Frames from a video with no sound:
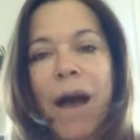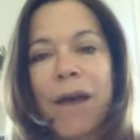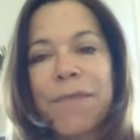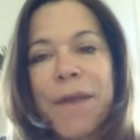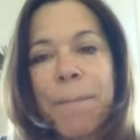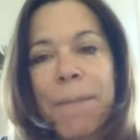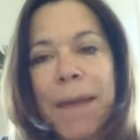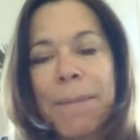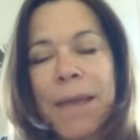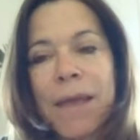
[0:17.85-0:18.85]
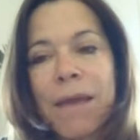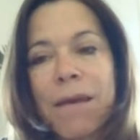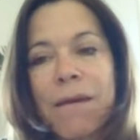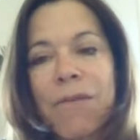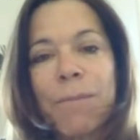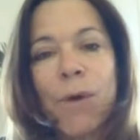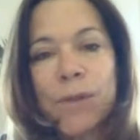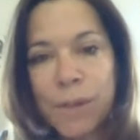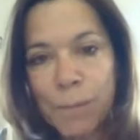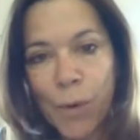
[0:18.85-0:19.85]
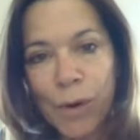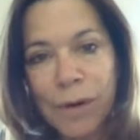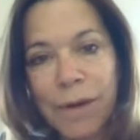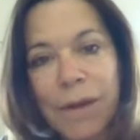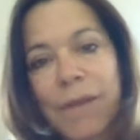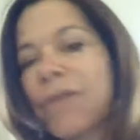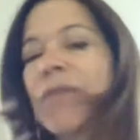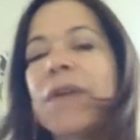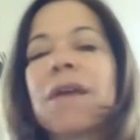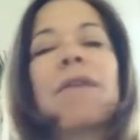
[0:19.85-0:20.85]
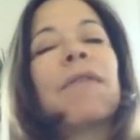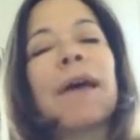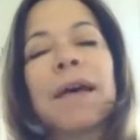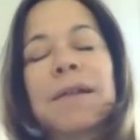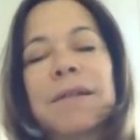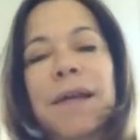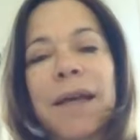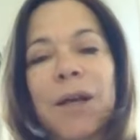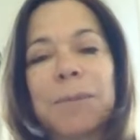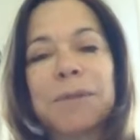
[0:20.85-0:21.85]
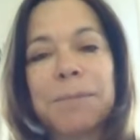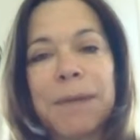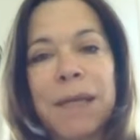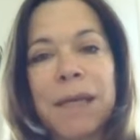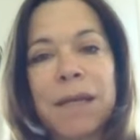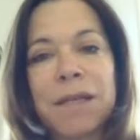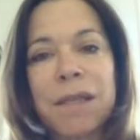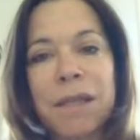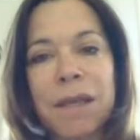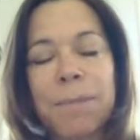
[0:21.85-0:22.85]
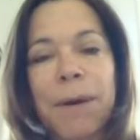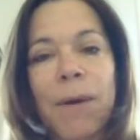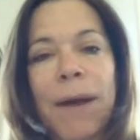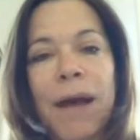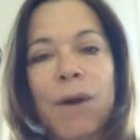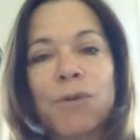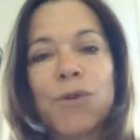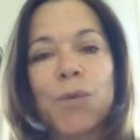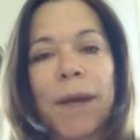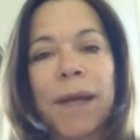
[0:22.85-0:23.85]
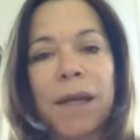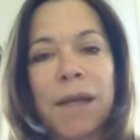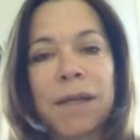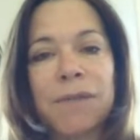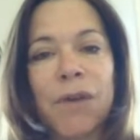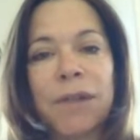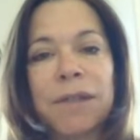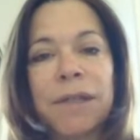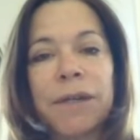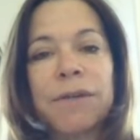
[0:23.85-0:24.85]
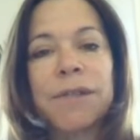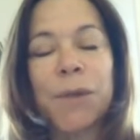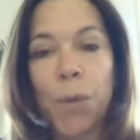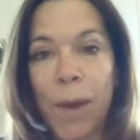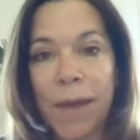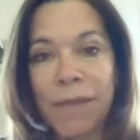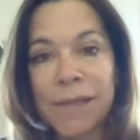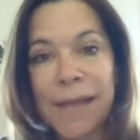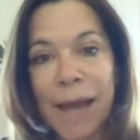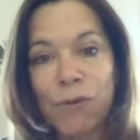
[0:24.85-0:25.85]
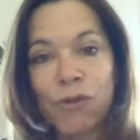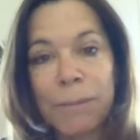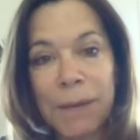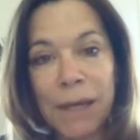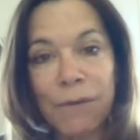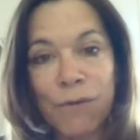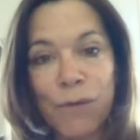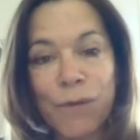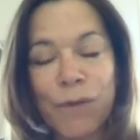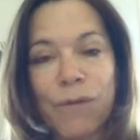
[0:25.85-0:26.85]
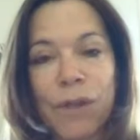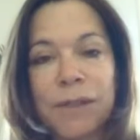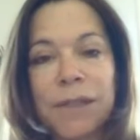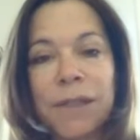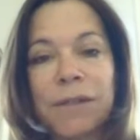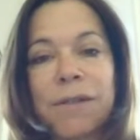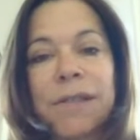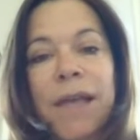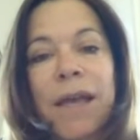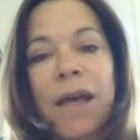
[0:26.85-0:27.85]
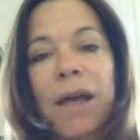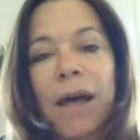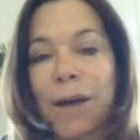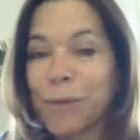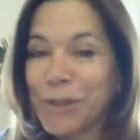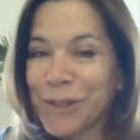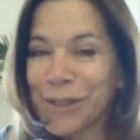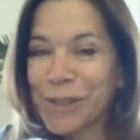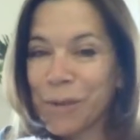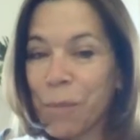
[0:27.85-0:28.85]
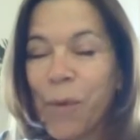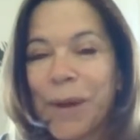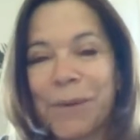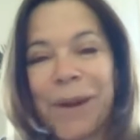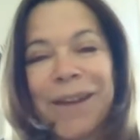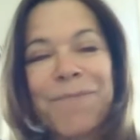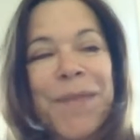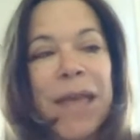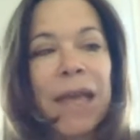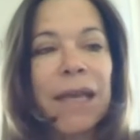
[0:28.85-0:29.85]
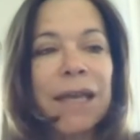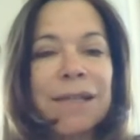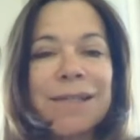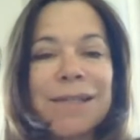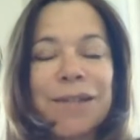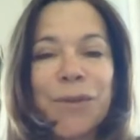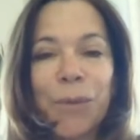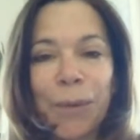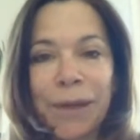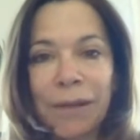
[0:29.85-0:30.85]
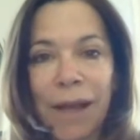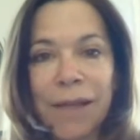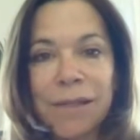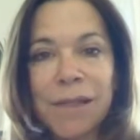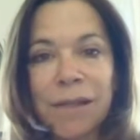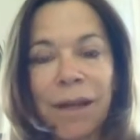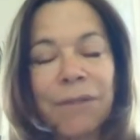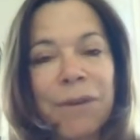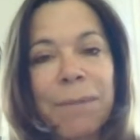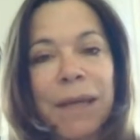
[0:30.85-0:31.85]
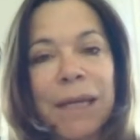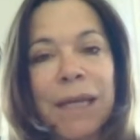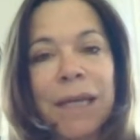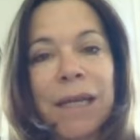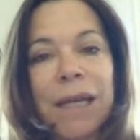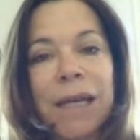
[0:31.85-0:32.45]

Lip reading: I think maybe the most important thing that helped me to think about how to recognize volunteers in a way that's actually meaningful for the volunteers, which is the point, right? Is to realize that not everybody